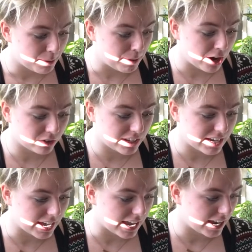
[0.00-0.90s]

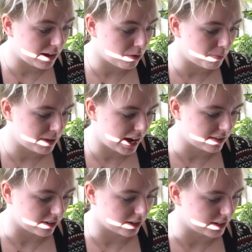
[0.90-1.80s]
Apparently KK won't be
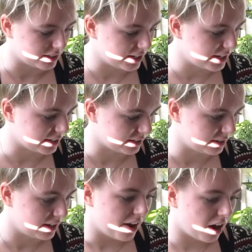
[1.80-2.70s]
either, because he
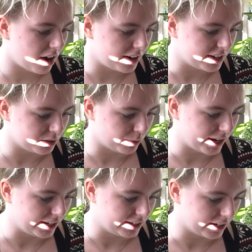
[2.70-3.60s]
is not on his
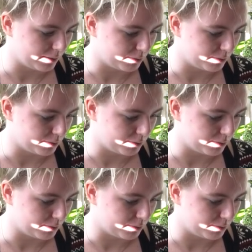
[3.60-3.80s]
way anytime